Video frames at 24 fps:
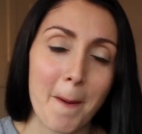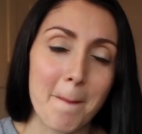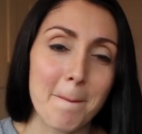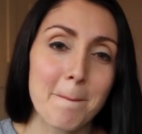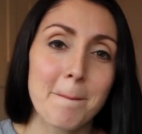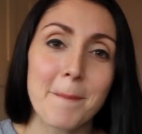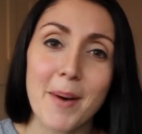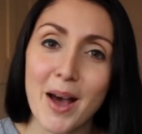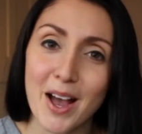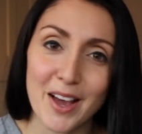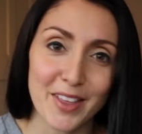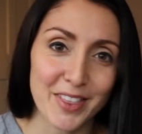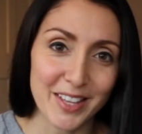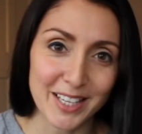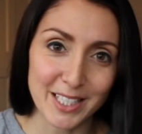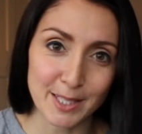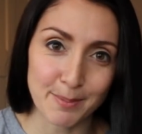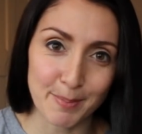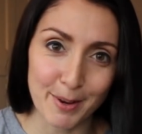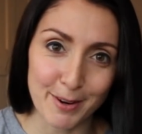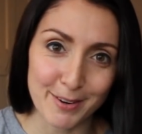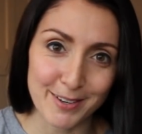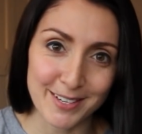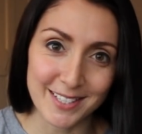birth
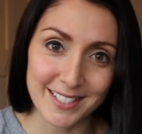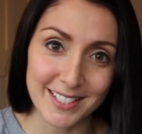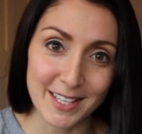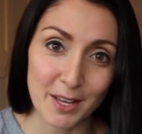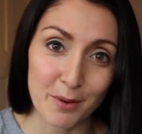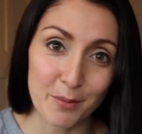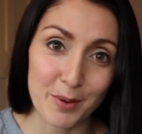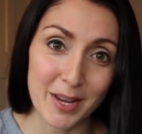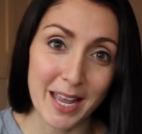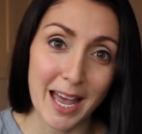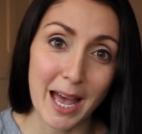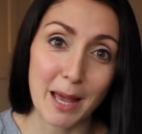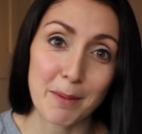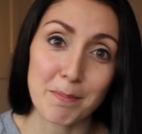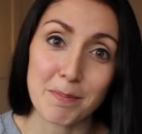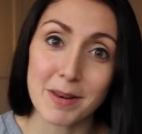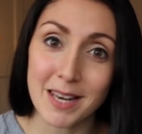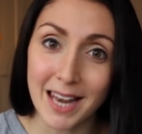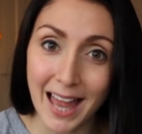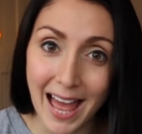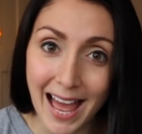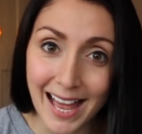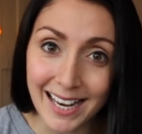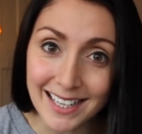experience that we had
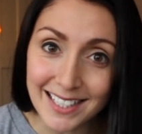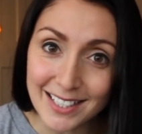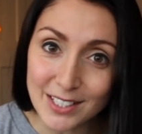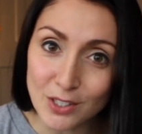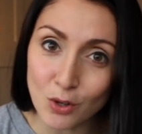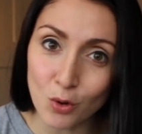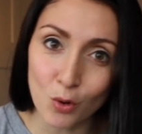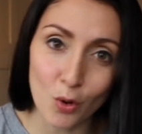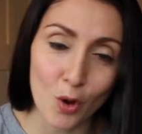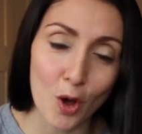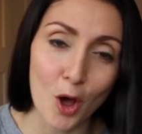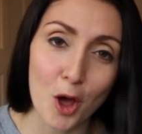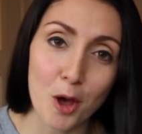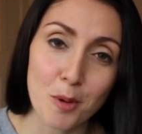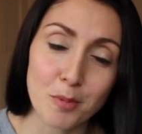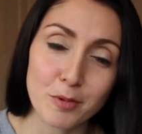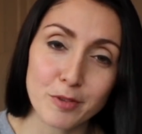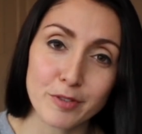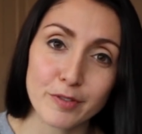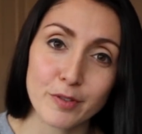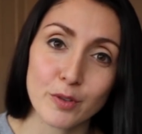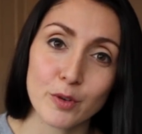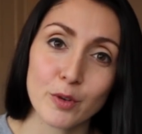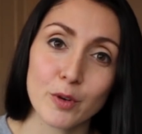planned or hoped
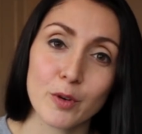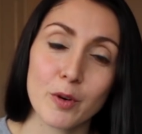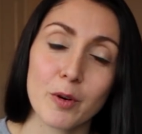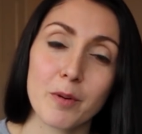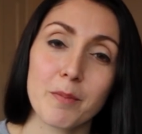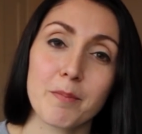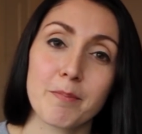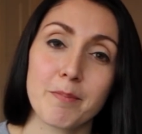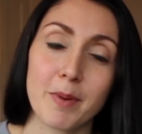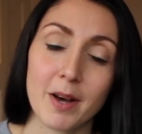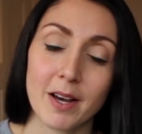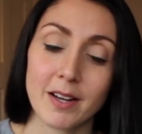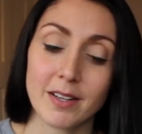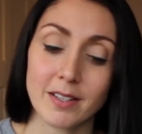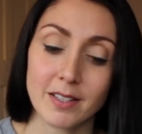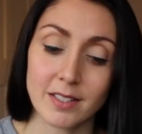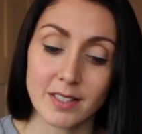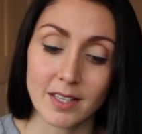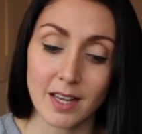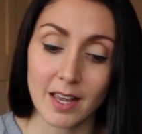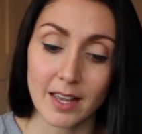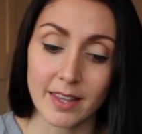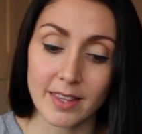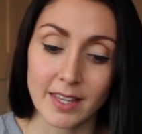for,
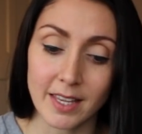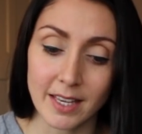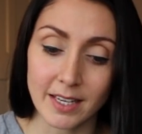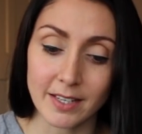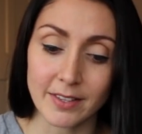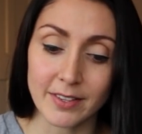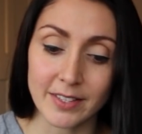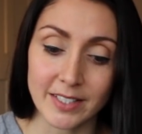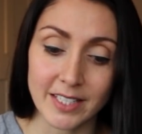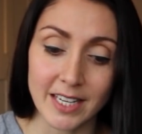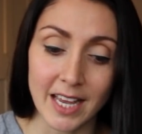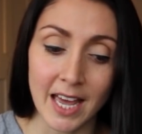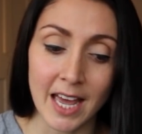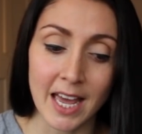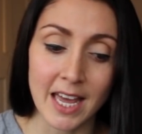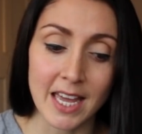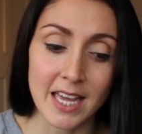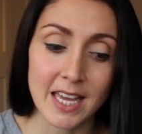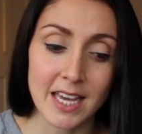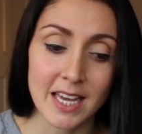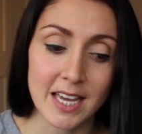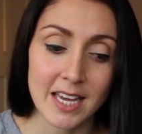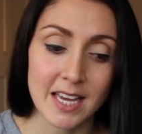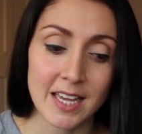but at the end of the
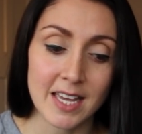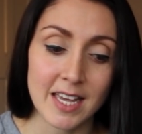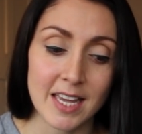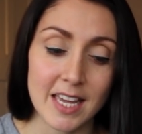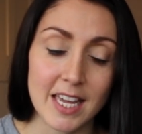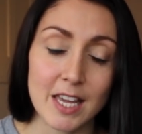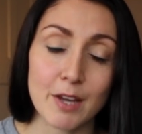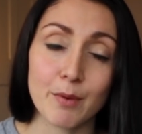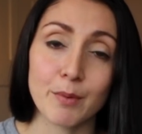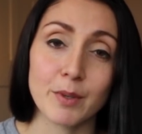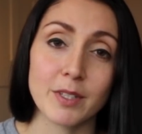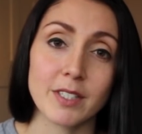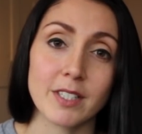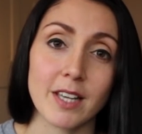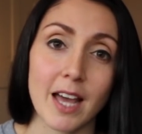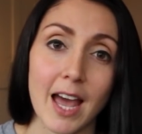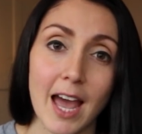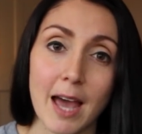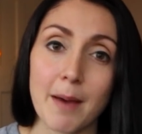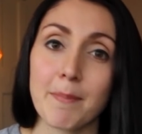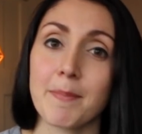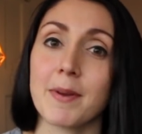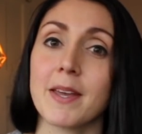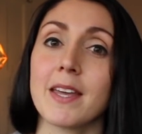day, he was a
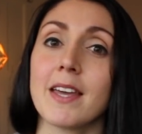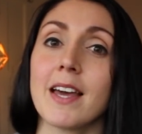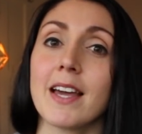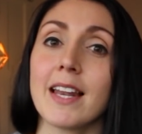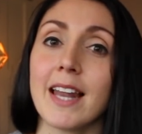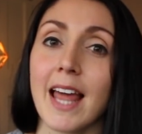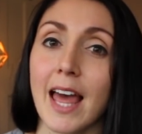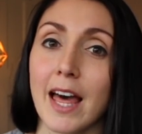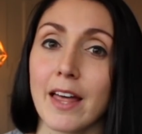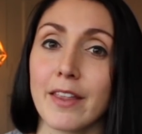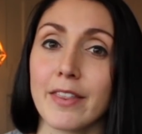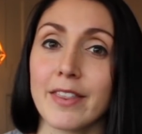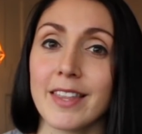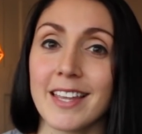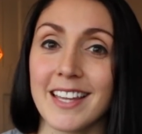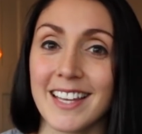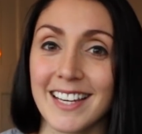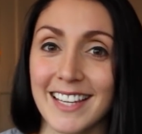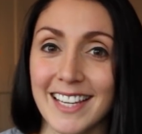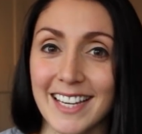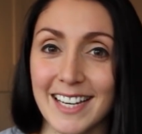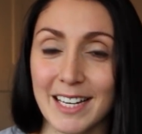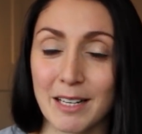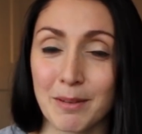happy and healthy
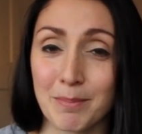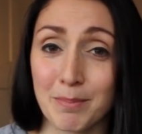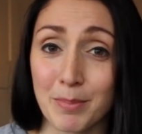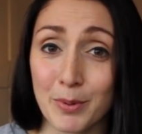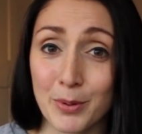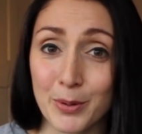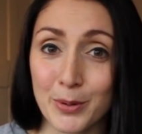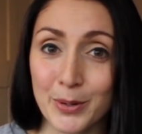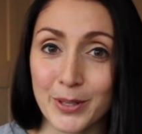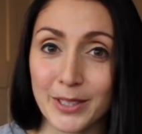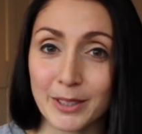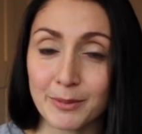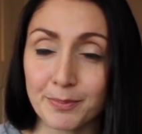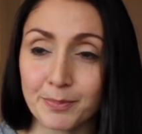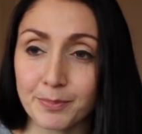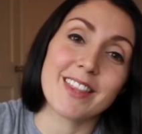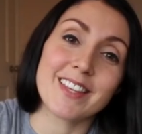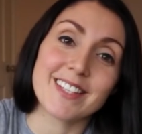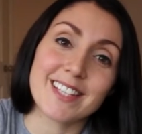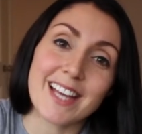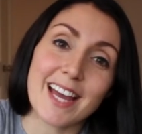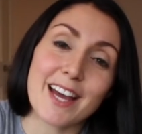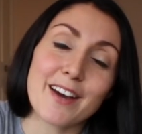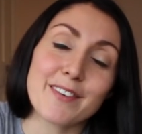little boy.
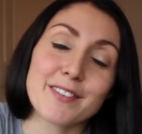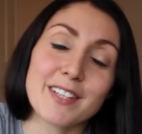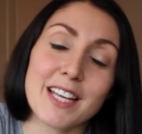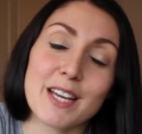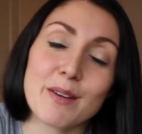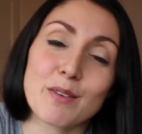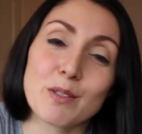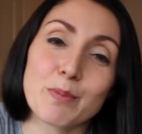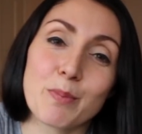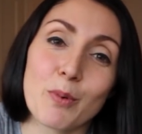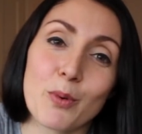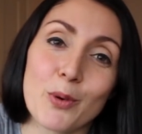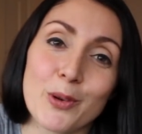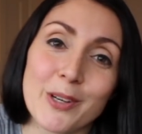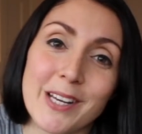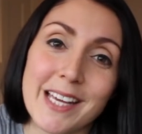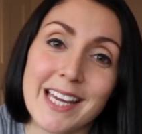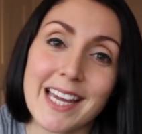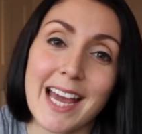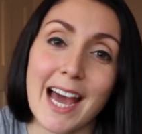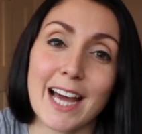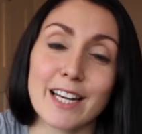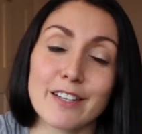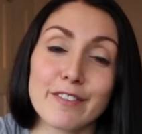The day after he was born,
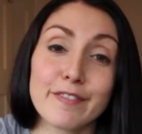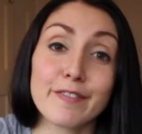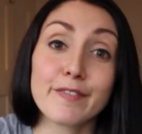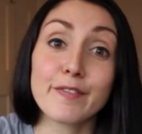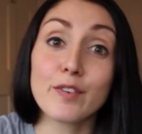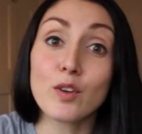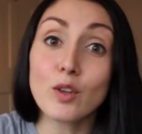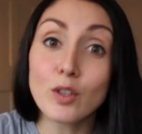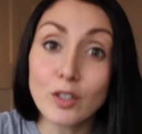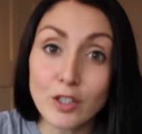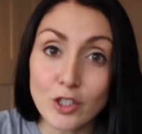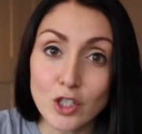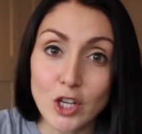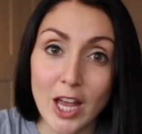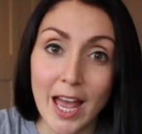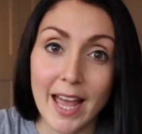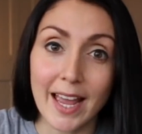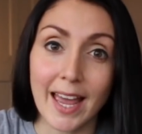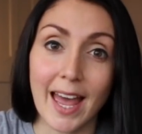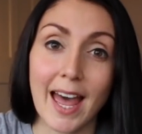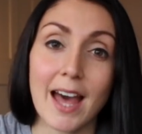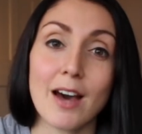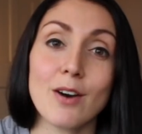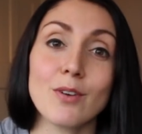he had a full
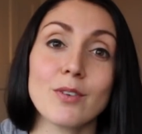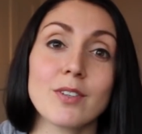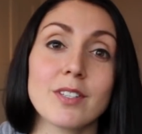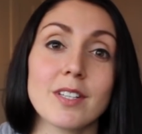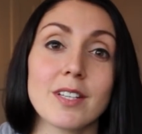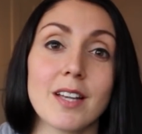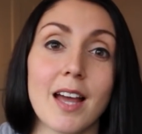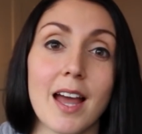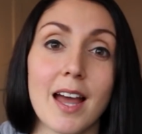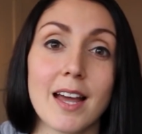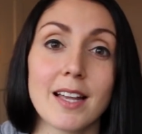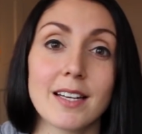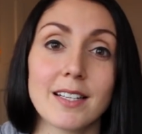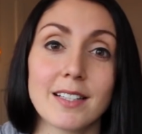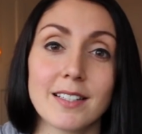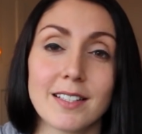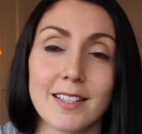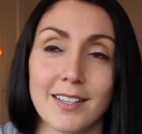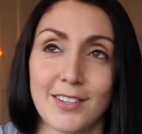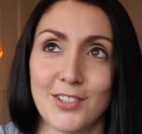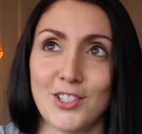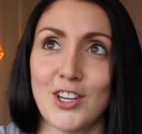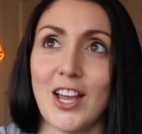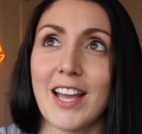checkout and
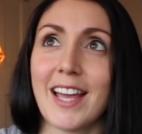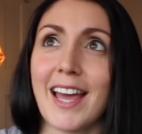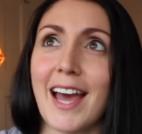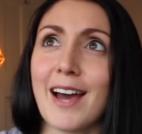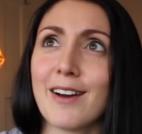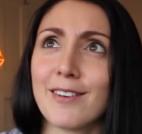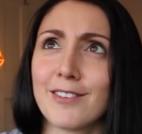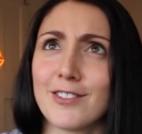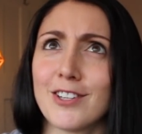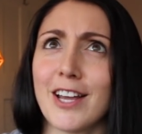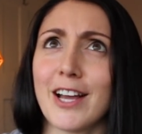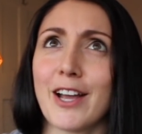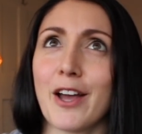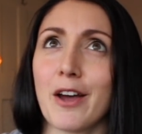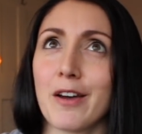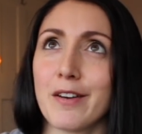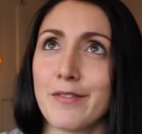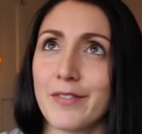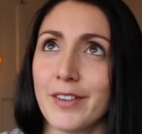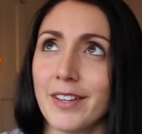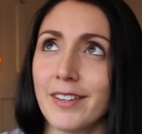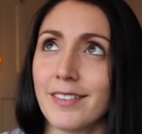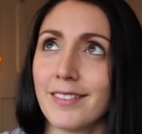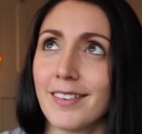
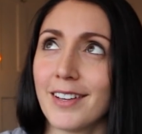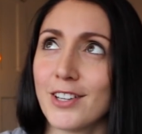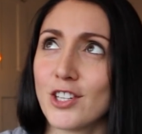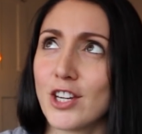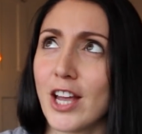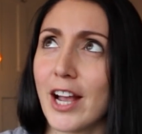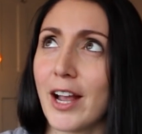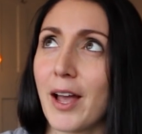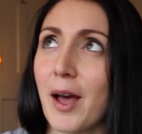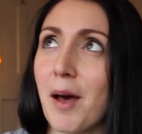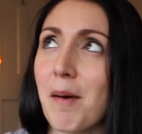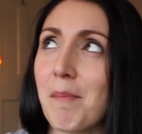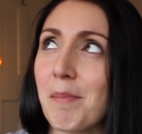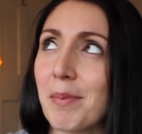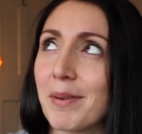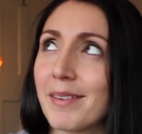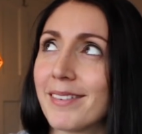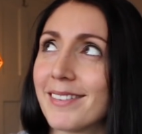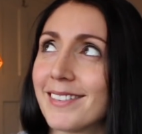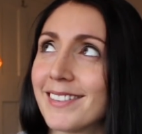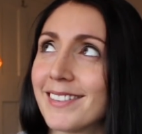a checkup.